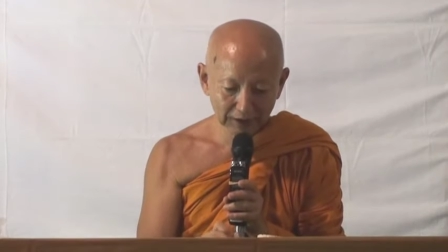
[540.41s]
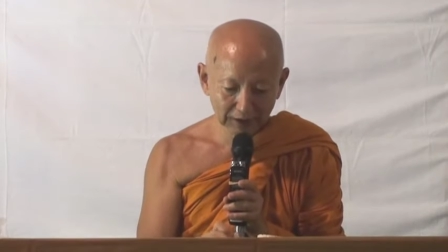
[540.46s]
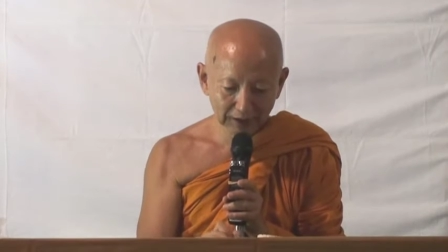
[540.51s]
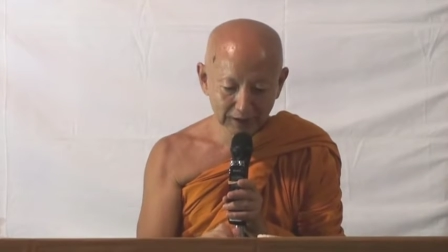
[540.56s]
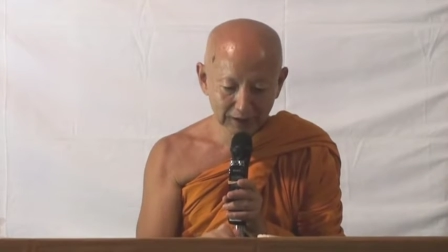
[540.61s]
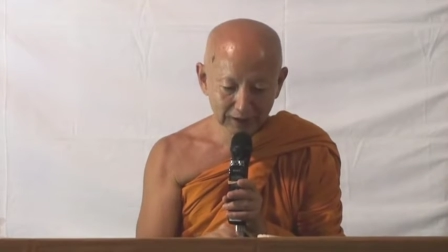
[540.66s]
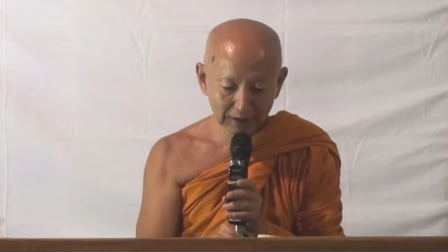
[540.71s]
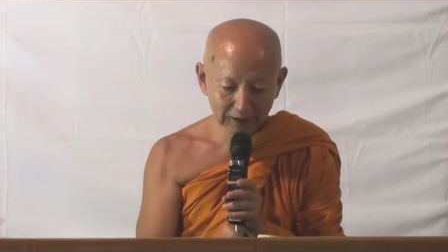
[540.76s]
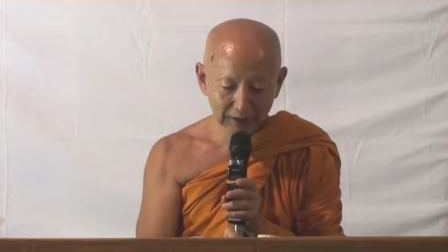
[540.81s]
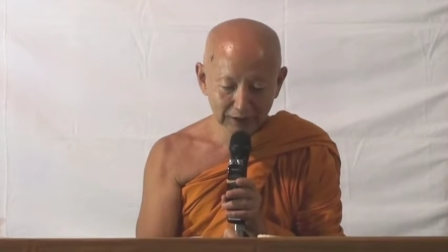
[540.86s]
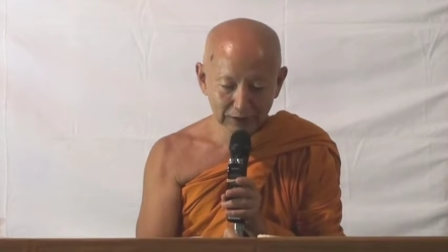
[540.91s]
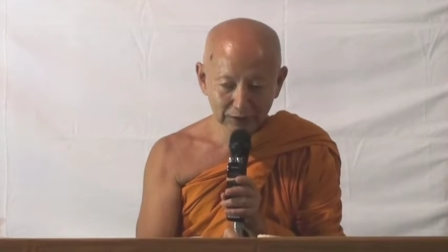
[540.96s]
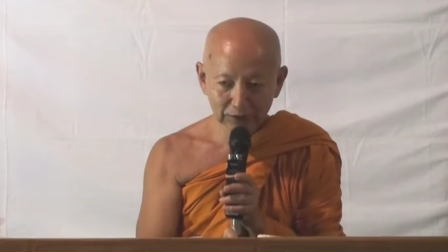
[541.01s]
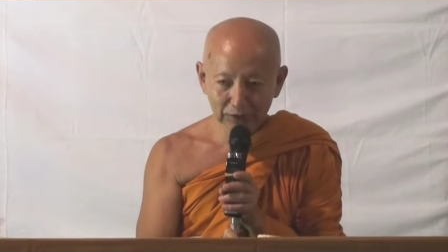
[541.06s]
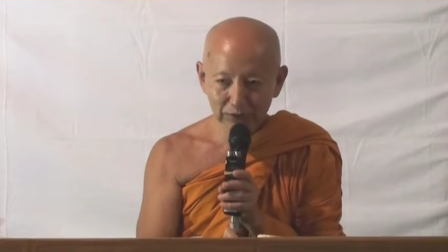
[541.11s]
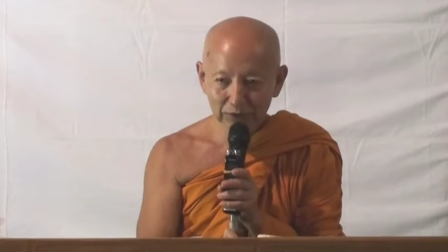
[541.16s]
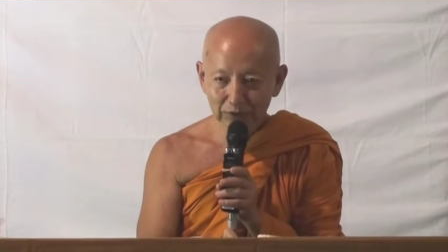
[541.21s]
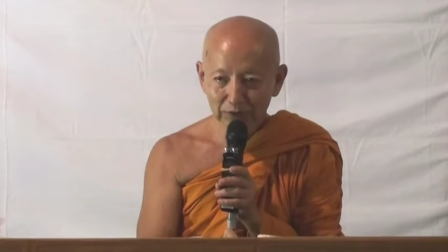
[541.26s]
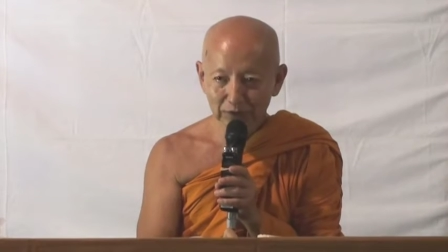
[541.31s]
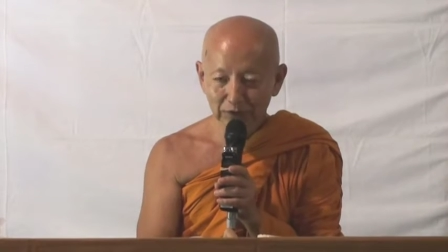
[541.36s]
uh, he is
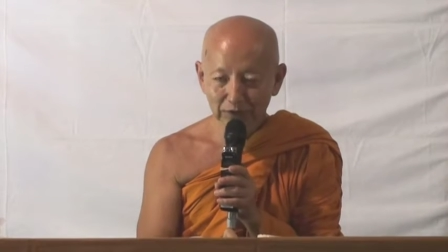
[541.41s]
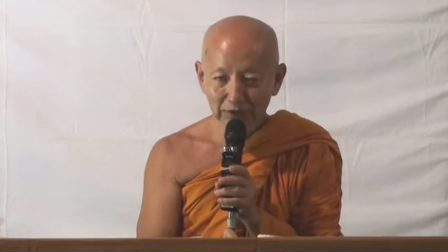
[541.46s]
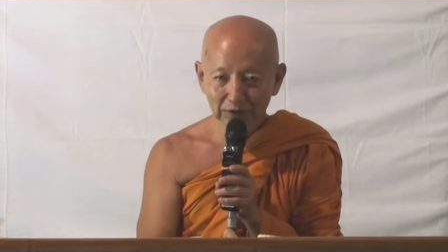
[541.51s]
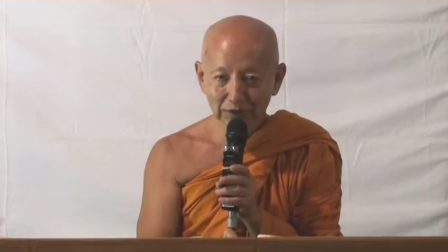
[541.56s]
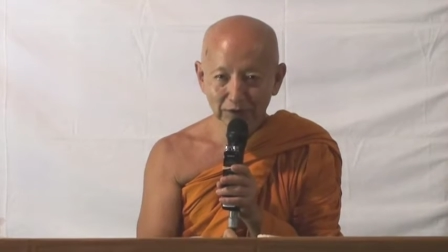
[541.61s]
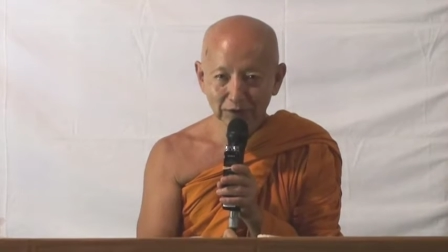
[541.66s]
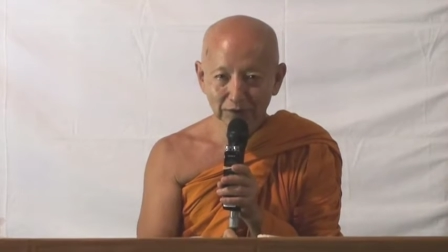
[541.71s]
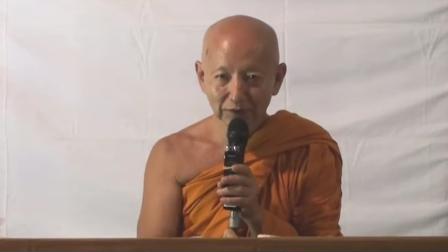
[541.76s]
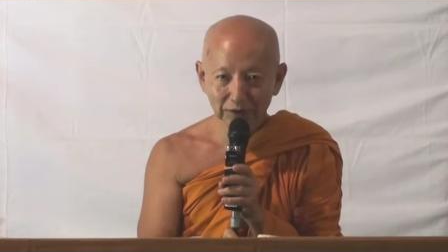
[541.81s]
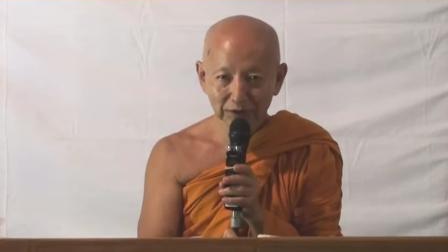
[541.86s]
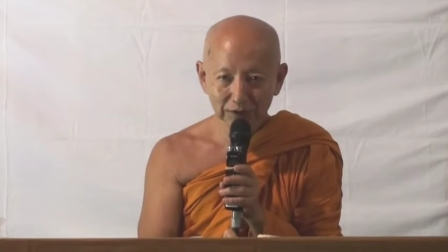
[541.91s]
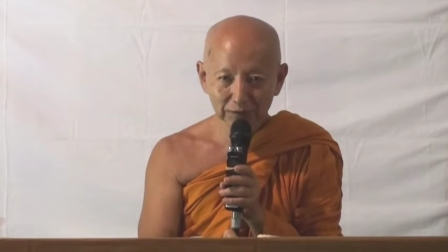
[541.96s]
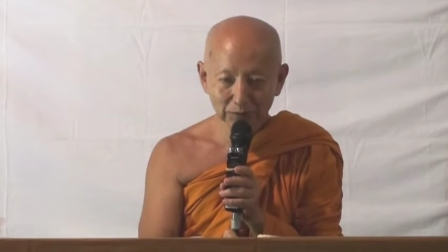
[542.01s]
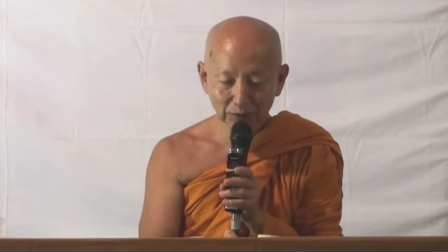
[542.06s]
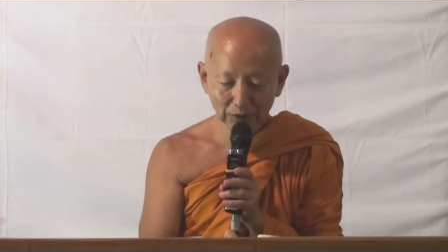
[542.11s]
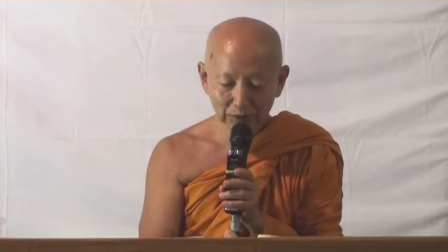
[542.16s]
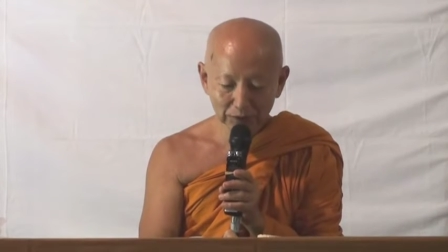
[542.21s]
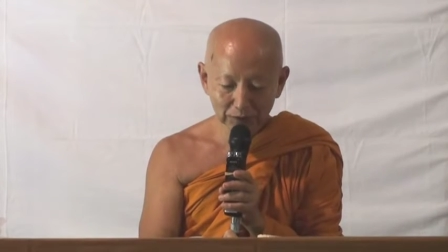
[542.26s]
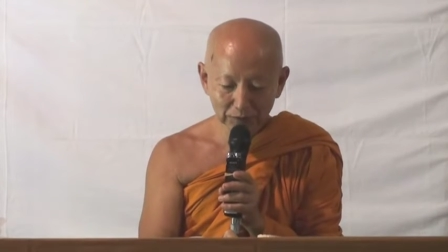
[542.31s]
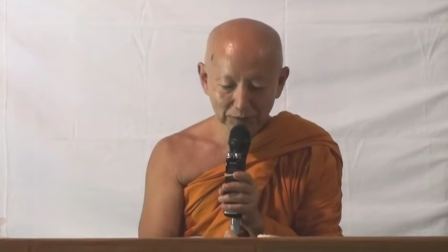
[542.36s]
also got a lot of
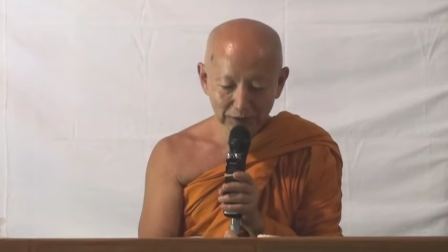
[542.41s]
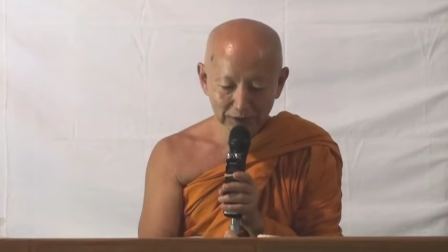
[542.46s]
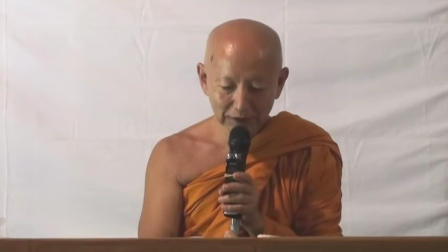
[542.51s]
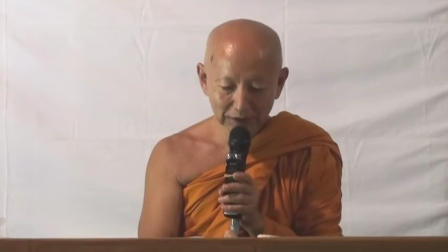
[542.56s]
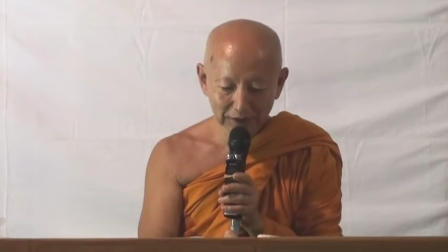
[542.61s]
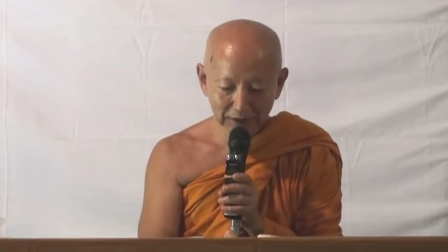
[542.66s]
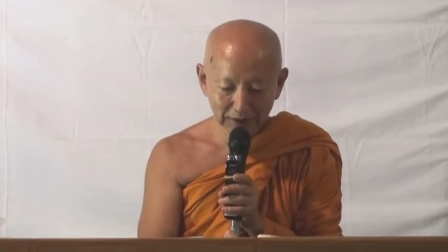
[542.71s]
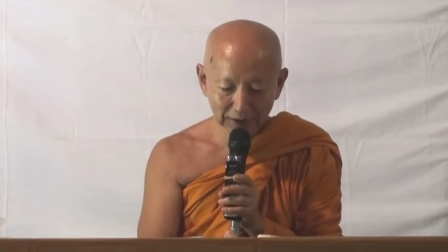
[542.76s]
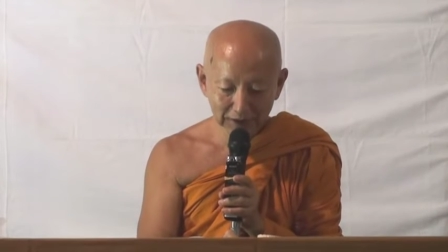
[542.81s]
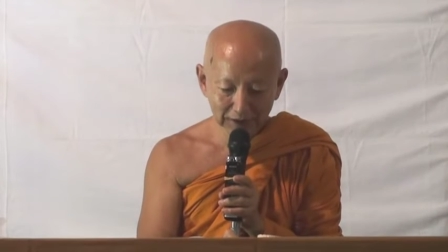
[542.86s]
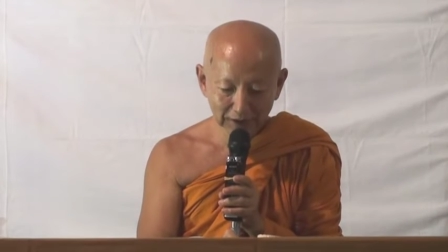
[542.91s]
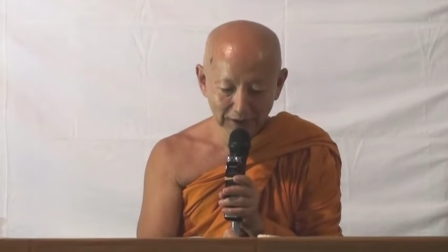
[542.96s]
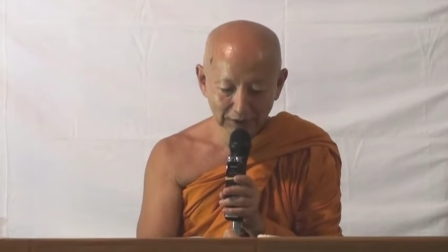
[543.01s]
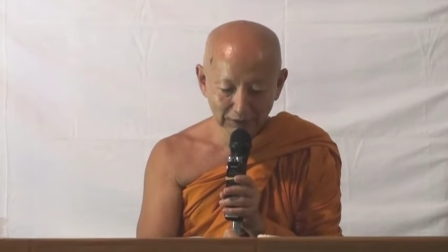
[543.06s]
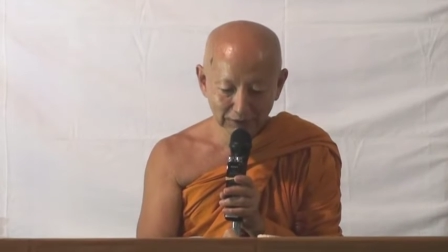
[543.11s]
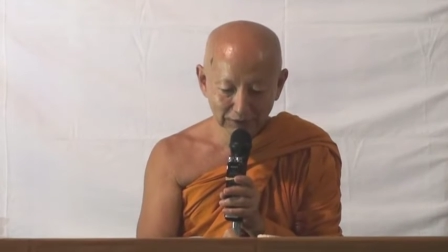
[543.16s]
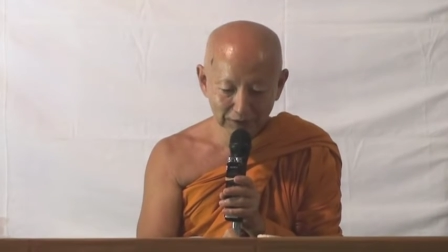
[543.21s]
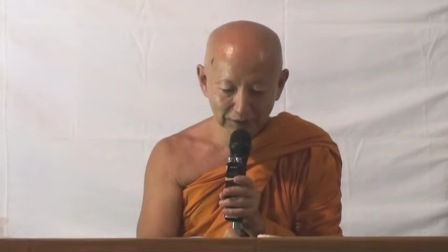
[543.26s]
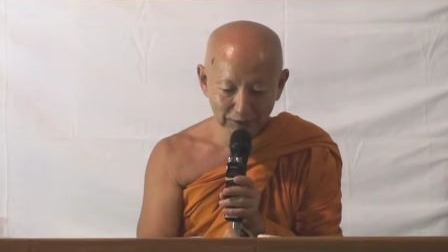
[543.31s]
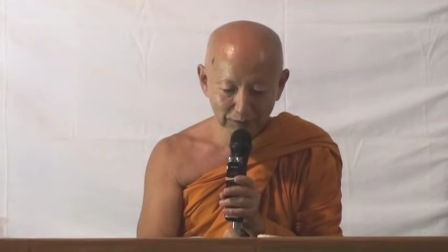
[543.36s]
responsibilities, uh,
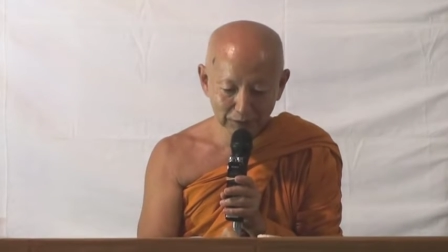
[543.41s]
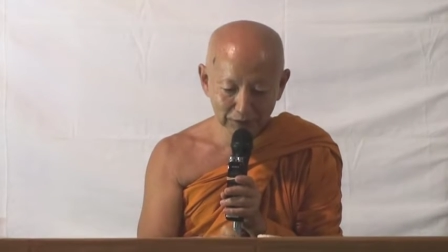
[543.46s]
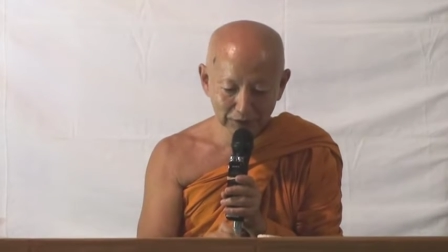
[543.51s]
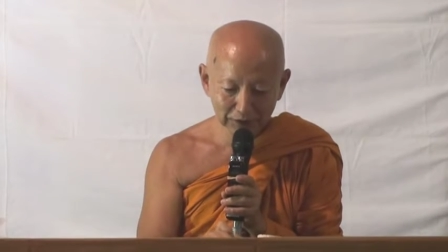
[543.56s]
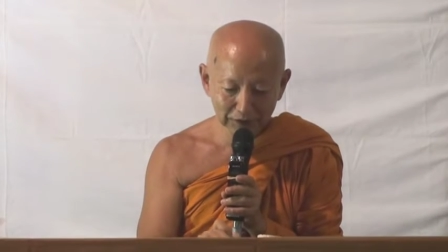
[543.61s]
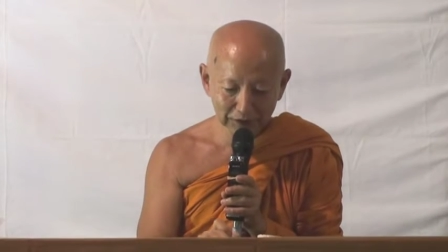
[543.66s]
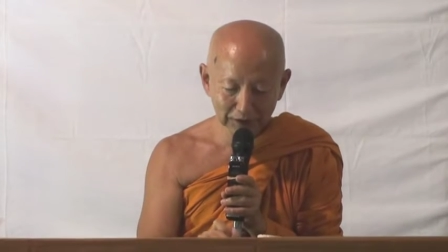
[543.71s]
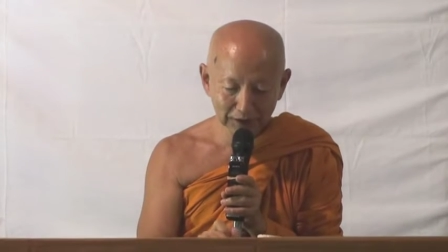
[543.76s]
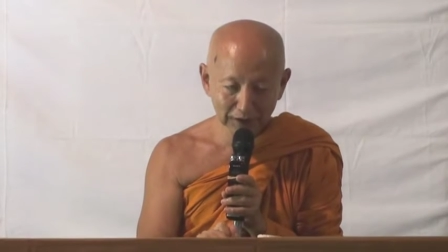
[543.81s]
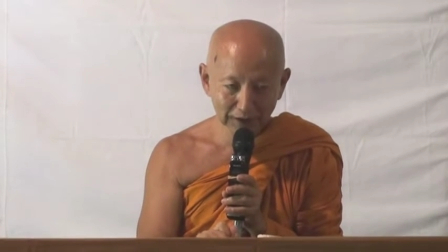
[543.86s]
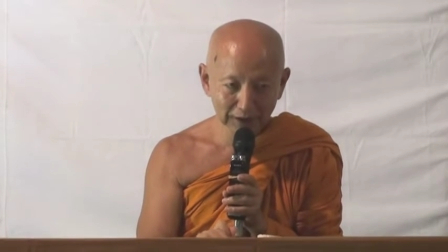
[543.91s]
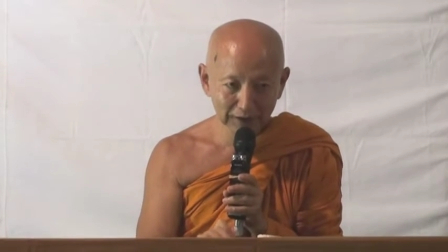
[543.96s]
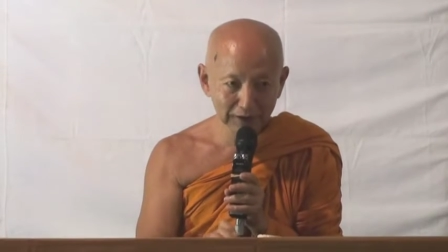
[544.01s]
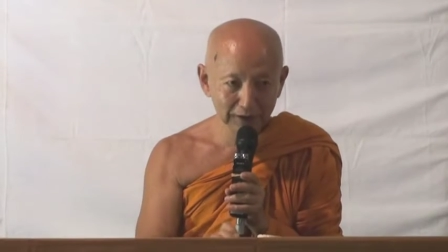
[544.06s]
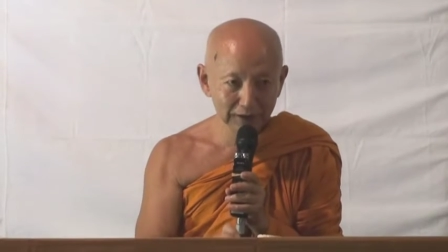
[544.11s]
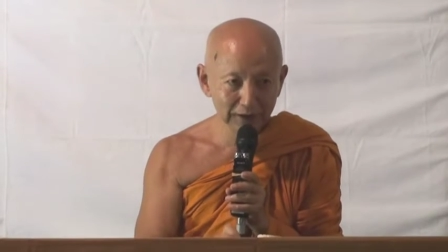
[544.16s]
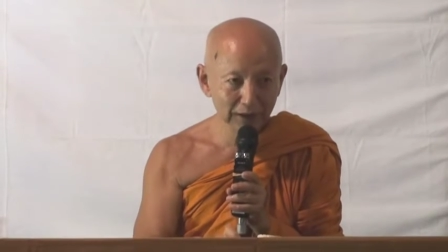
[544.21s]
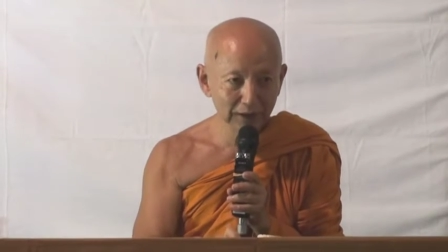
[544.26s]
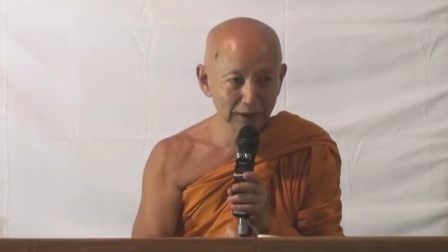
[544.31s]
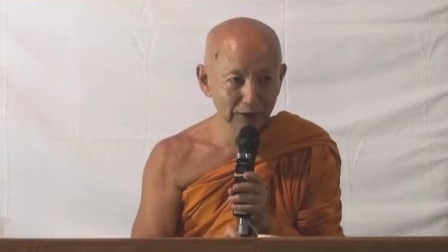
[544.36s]
very busy, uh,
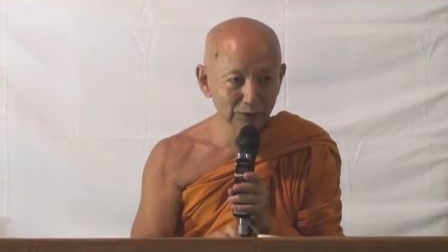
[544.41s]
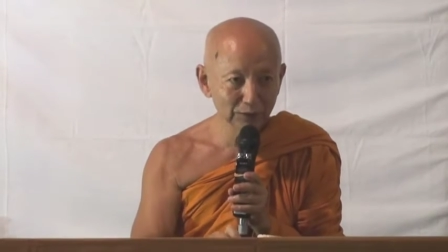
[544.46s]
just like